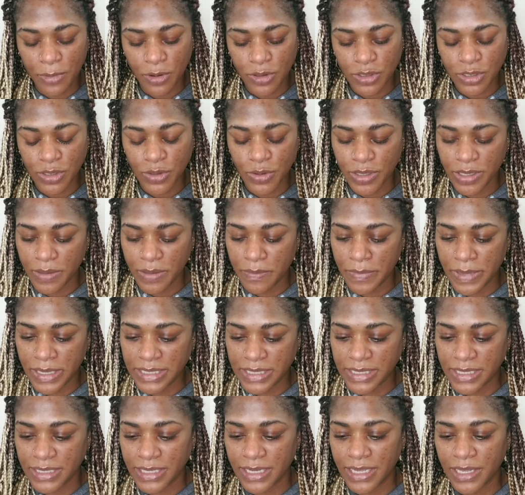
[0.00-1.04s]
I'm also gonna
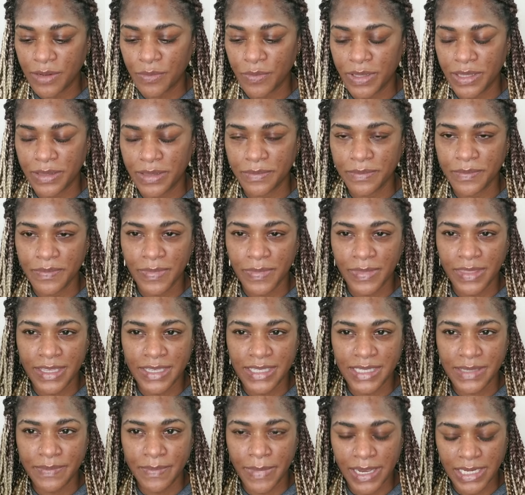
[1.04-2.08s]
mix it in with the
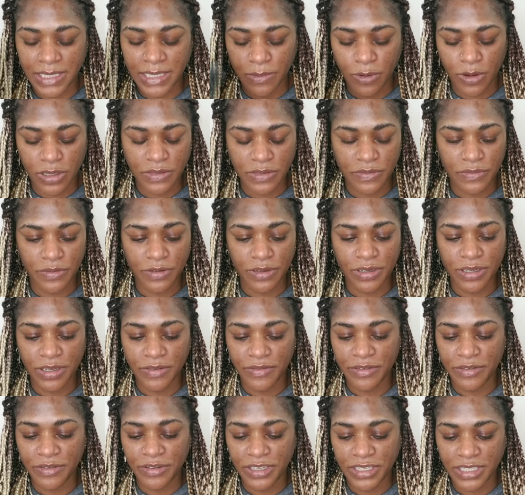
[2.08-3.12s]
Smashbox Full
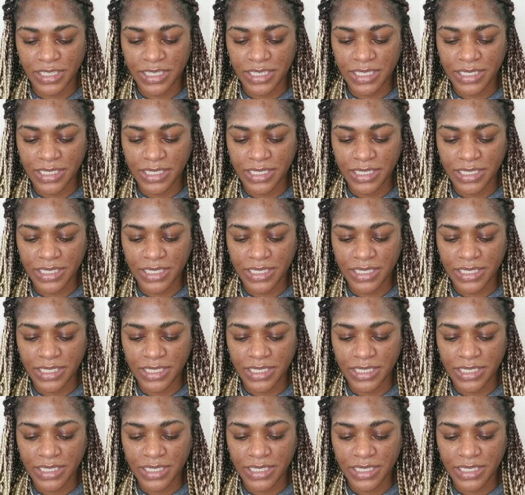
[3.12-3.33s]
Coverage.